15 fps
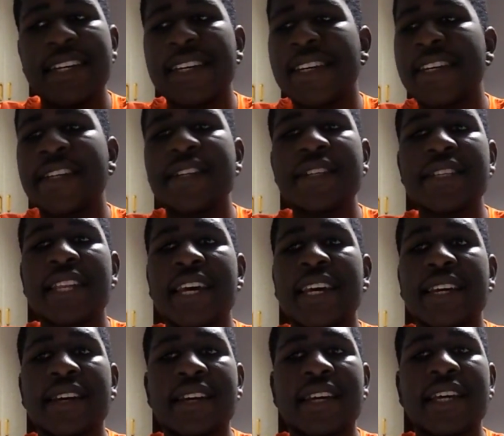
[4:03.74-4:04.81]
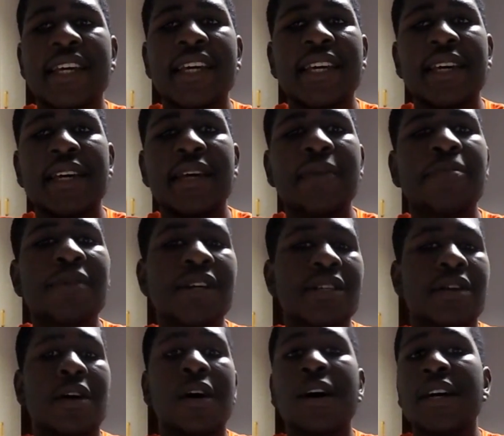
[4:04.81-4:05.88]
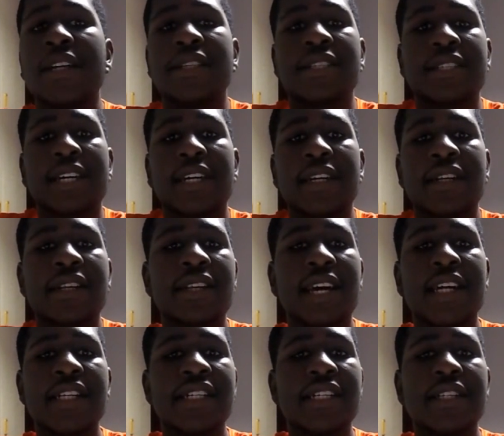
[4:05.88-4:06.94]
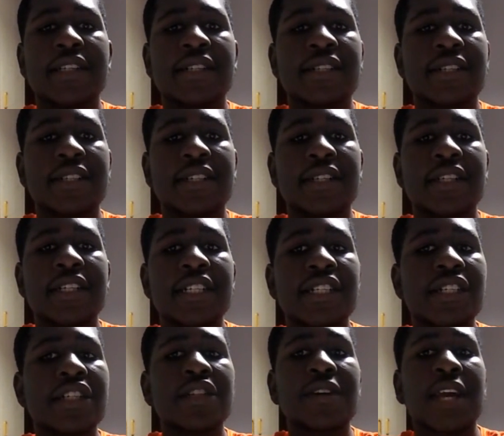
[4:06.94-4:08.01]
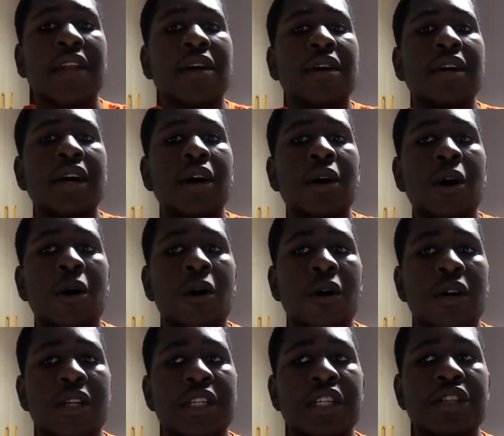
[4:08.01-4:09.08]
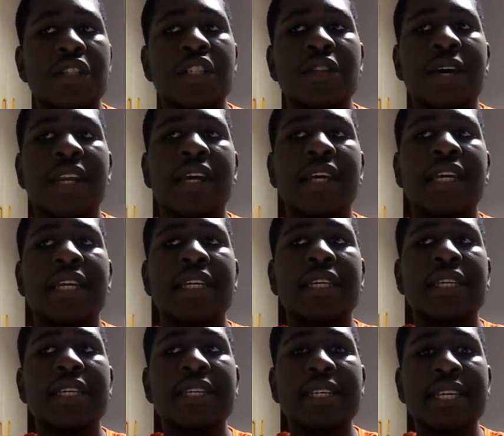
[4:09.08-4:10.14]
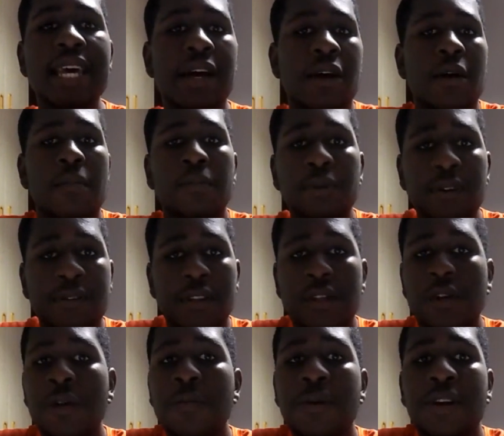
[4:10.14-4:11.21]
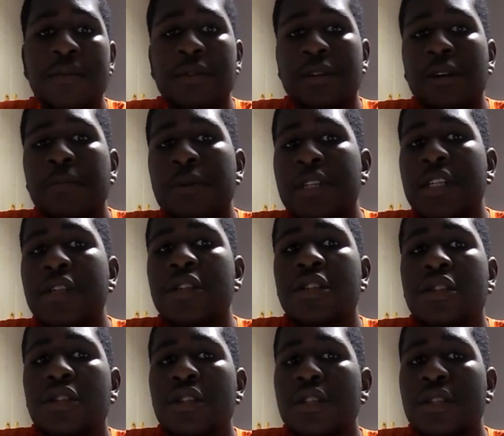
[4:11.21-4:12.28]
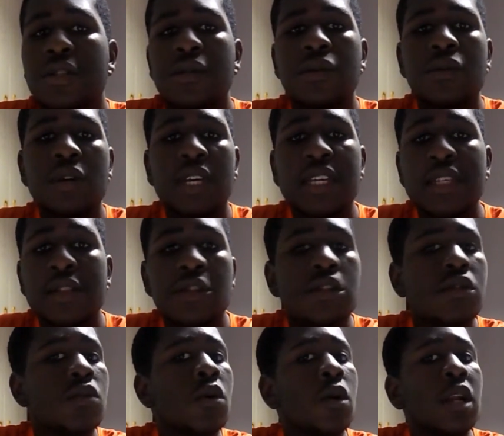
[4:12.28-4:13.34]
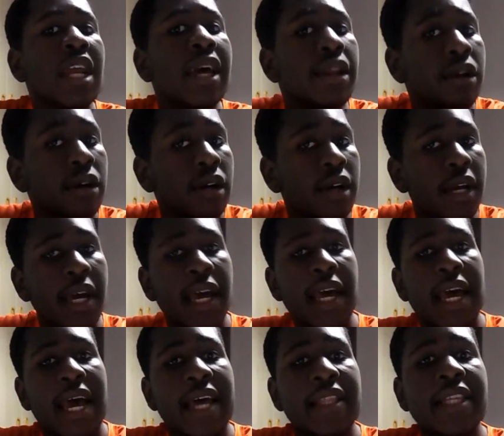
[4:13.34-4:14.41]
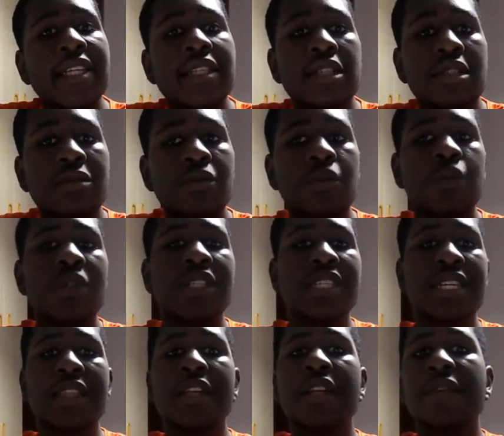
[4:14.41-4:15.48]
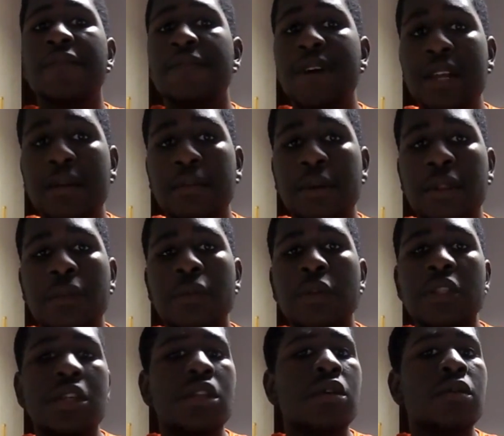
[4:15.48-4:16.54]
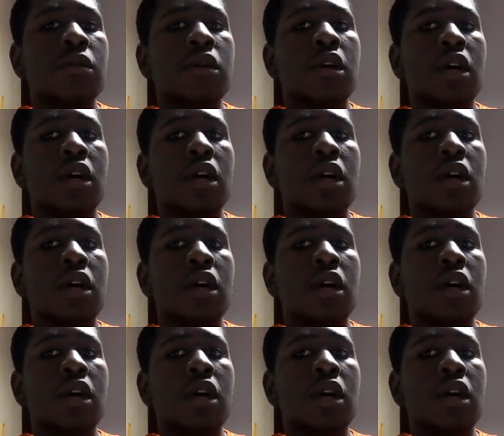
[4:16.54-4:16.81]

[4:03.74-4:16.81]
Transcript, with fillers: it just like, it breaks her heart inside that she's she's just trying to, she's just trying to get her boyfriend to open up to her but she's just not he's just not letting her and this we see the development we see the